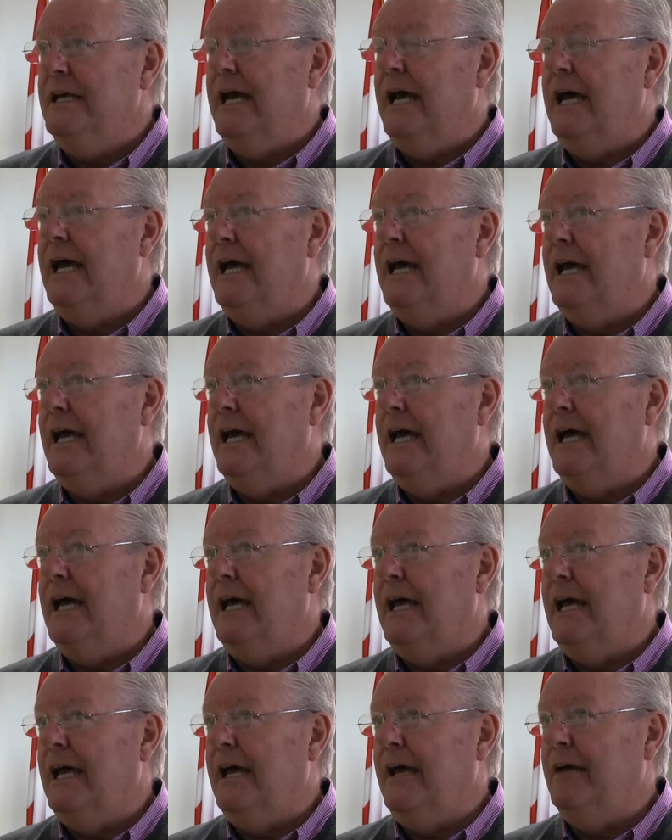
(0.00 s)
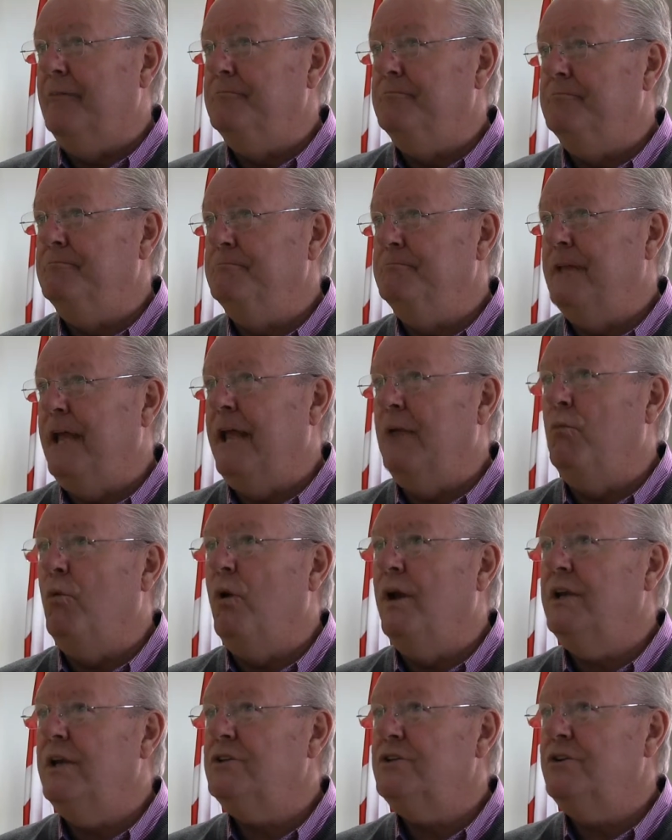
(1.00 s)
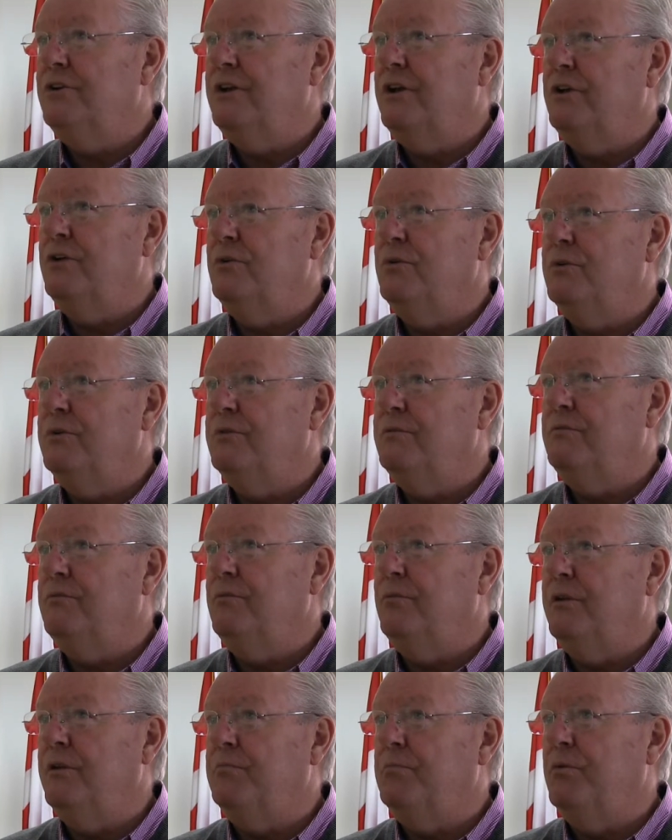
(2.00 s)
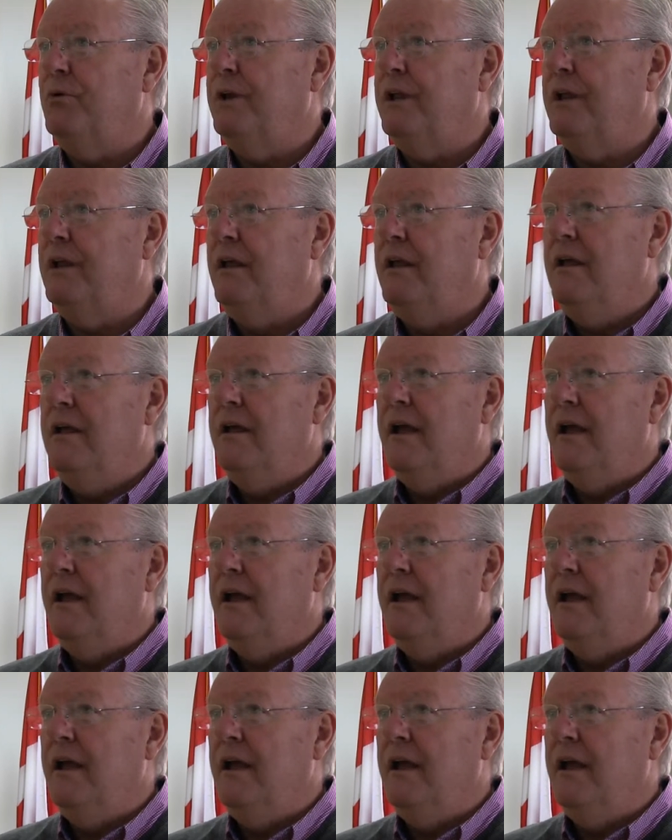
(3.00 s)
And what it's going to do with putting